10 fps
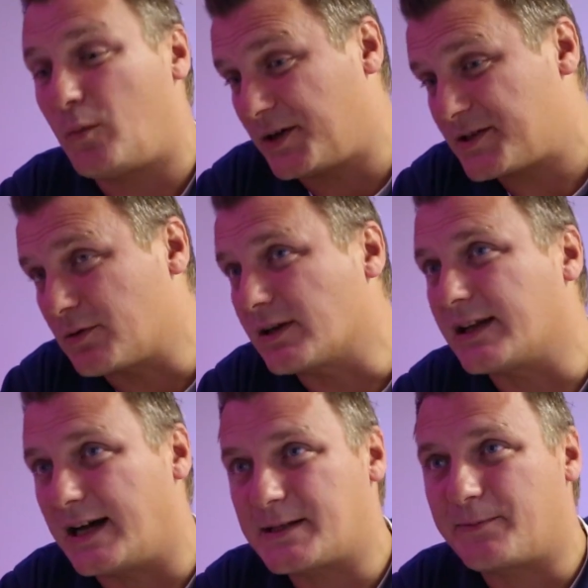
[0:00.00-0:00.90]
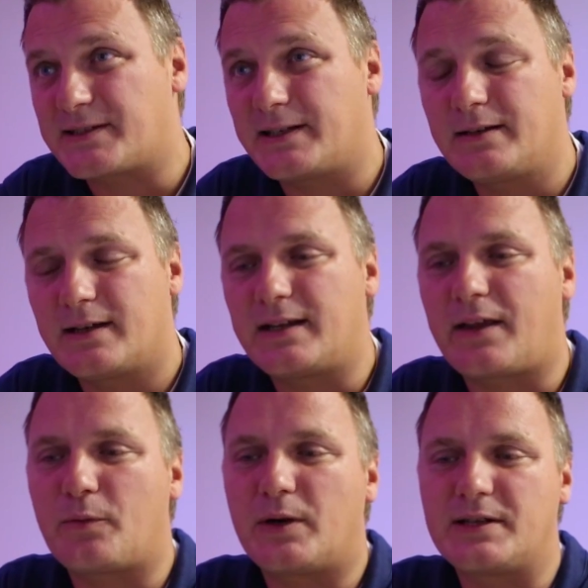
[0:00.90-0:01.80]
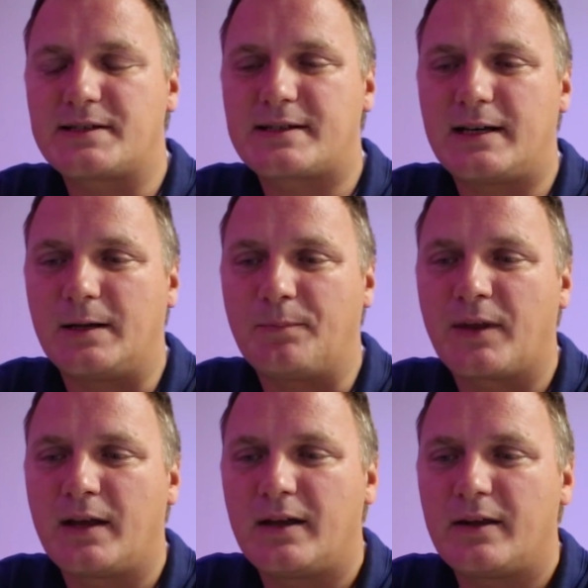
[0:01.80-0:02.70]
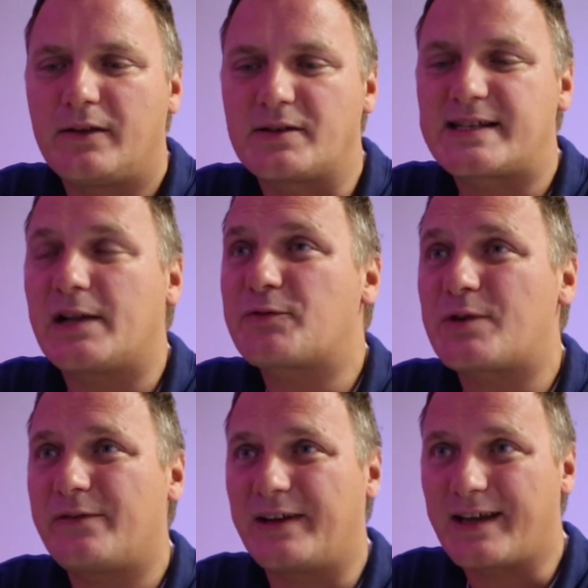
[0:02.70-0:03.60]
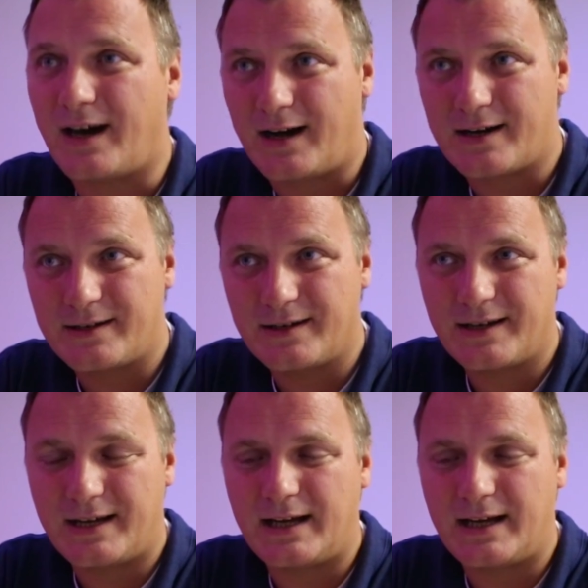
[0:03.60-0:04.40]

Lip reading: One is Google Glass, obviously. Another one is the self-driving car.